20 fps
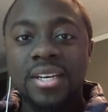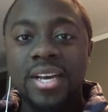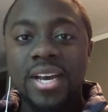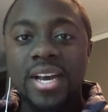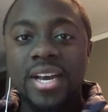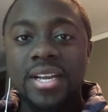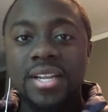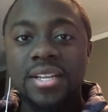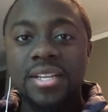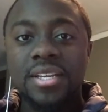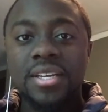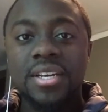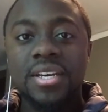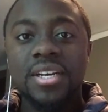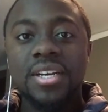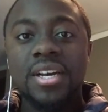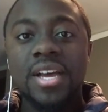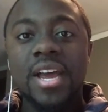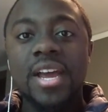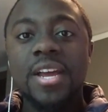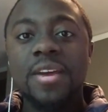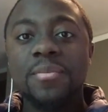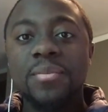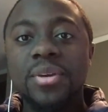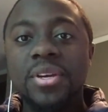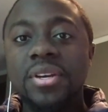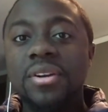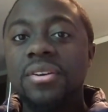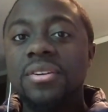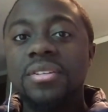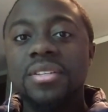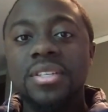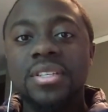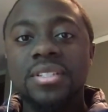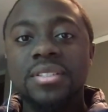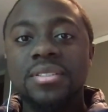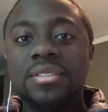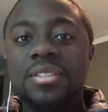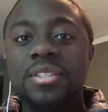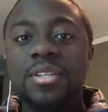at the AME or
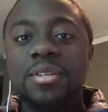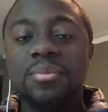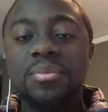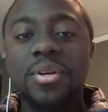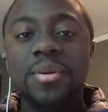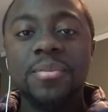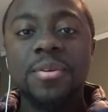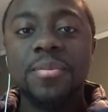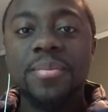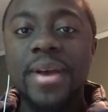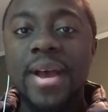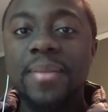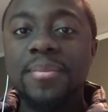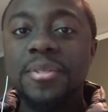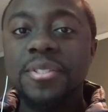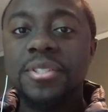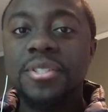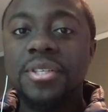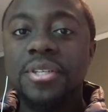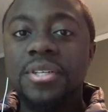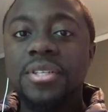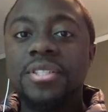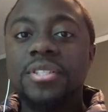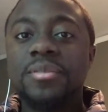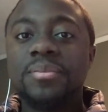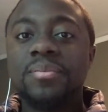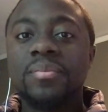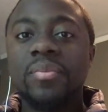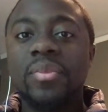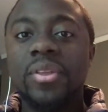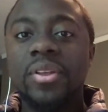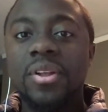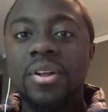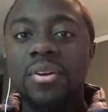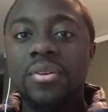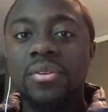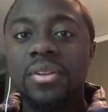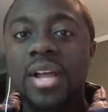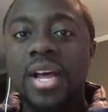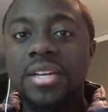the Primitive Baptist Church, a
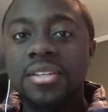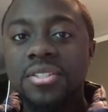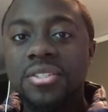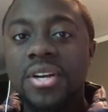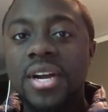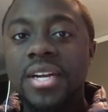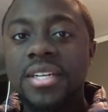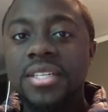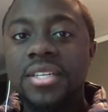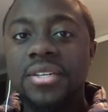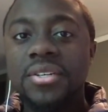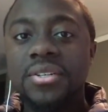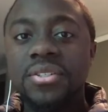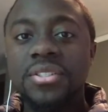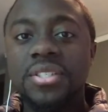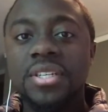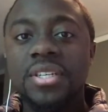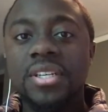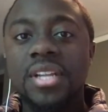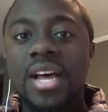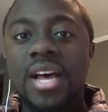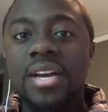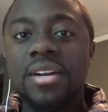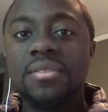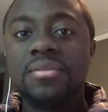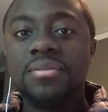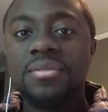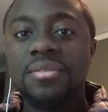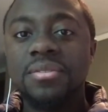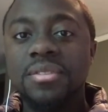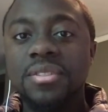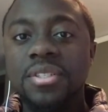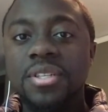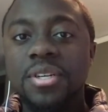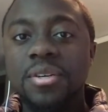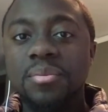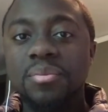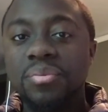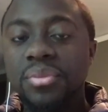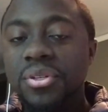lot of tritones and a lot of
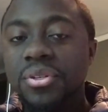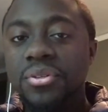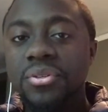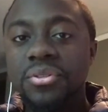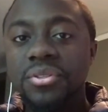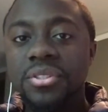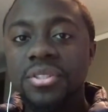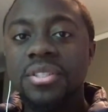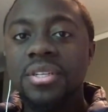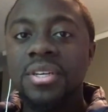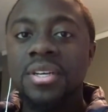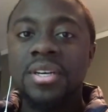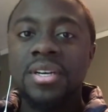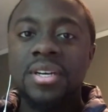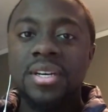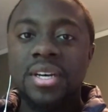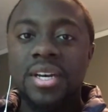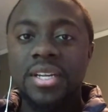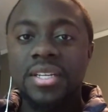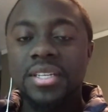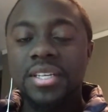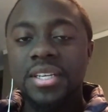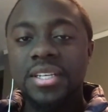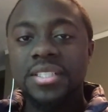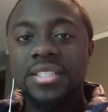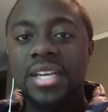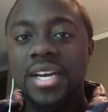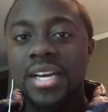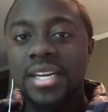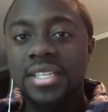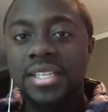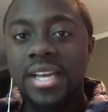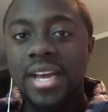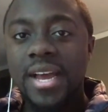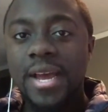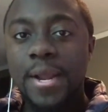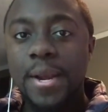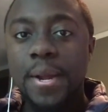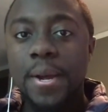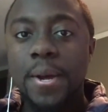blues and things like
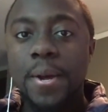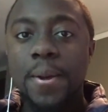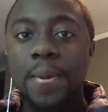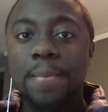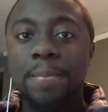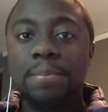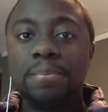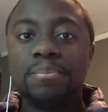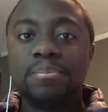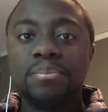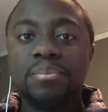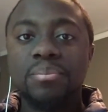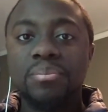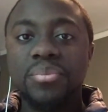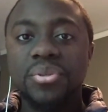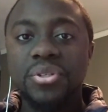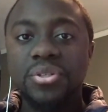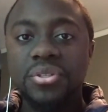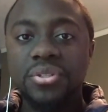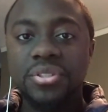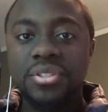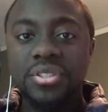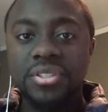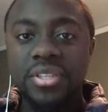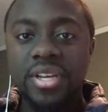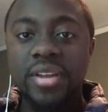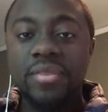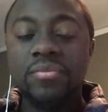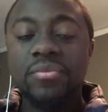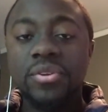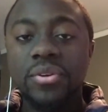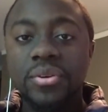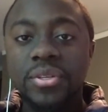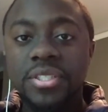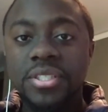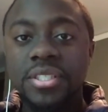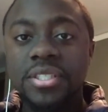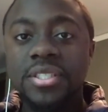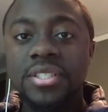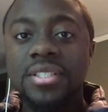that, blues
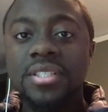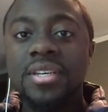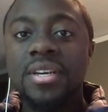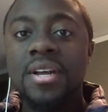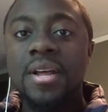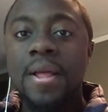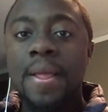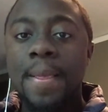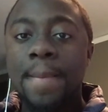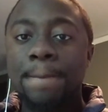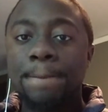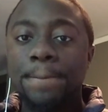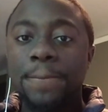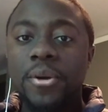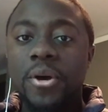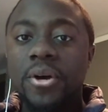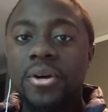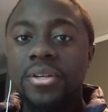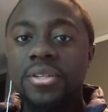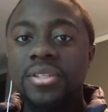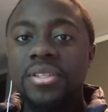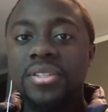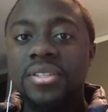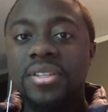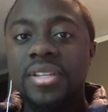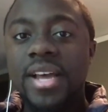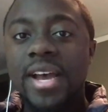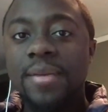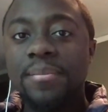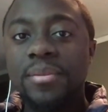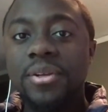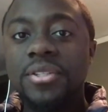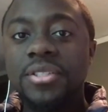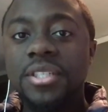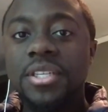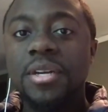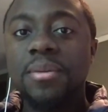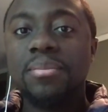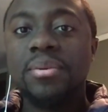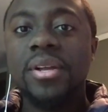influences on that
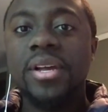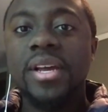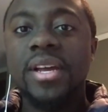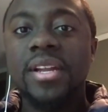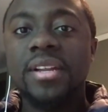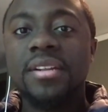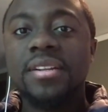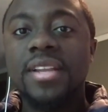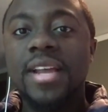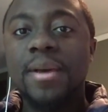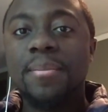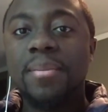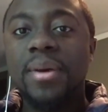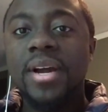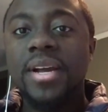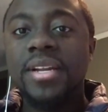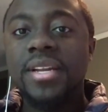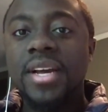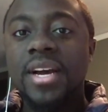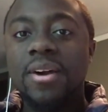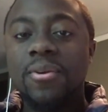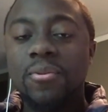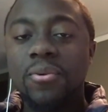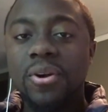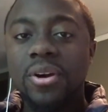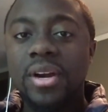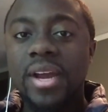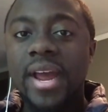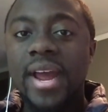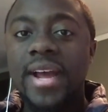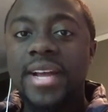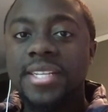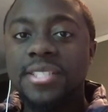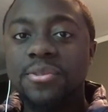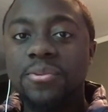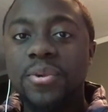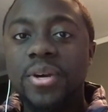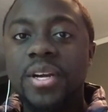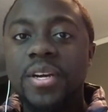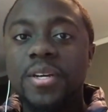music you're playing, that might not work
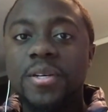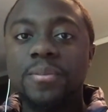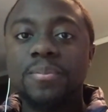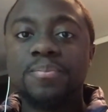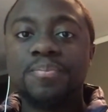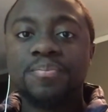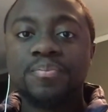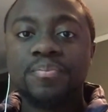as well